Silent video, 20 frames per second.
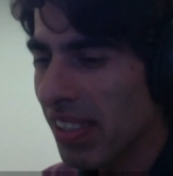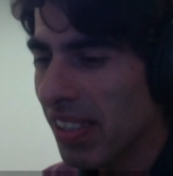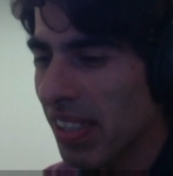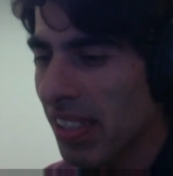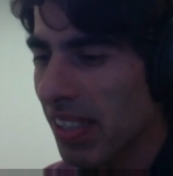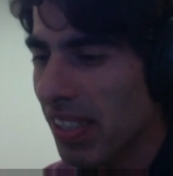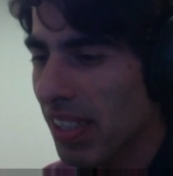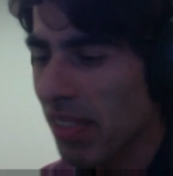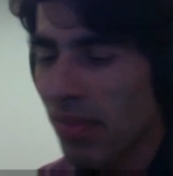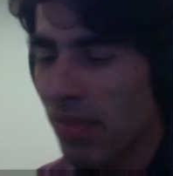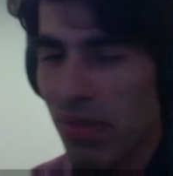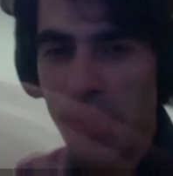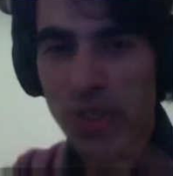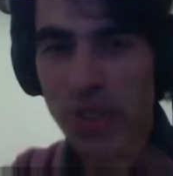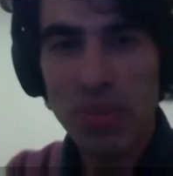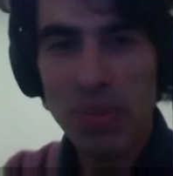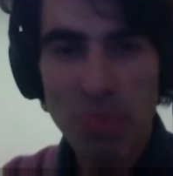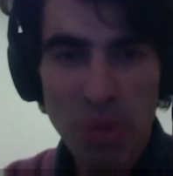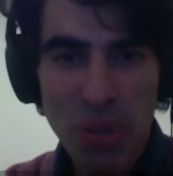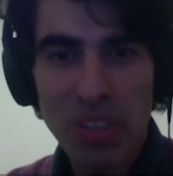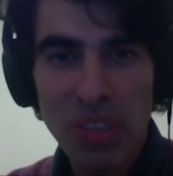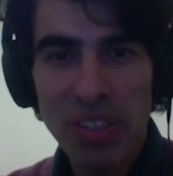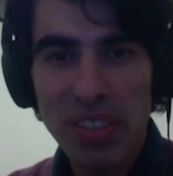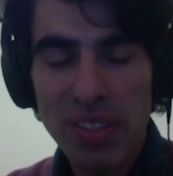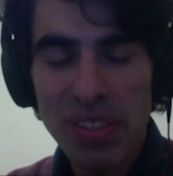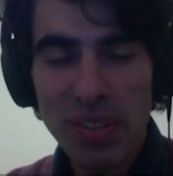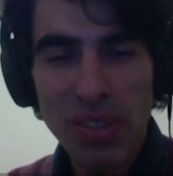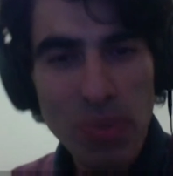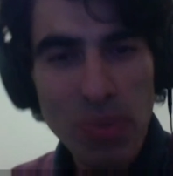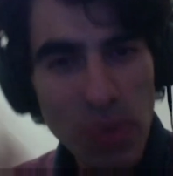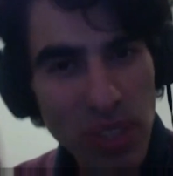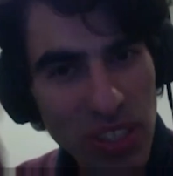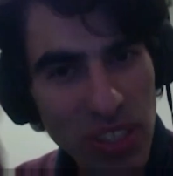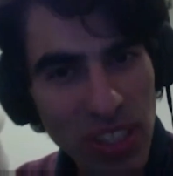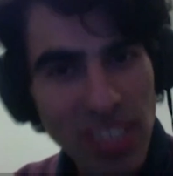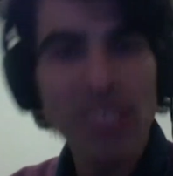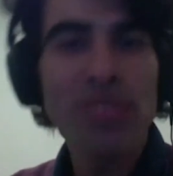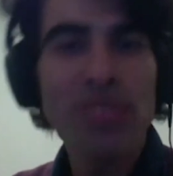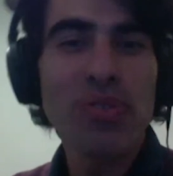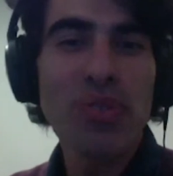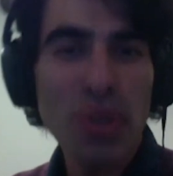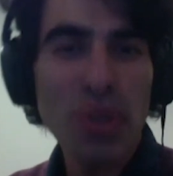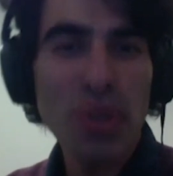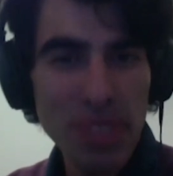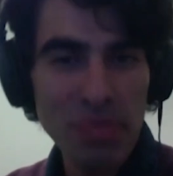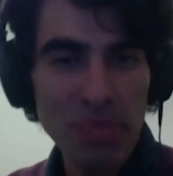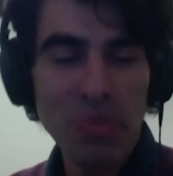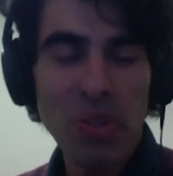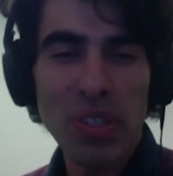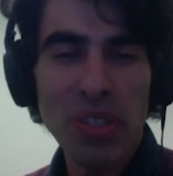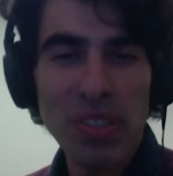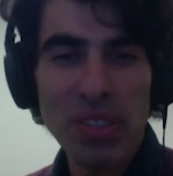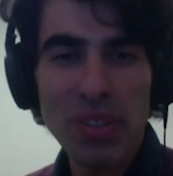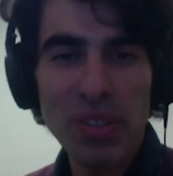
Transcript: the inverse model. So it was just a forward model.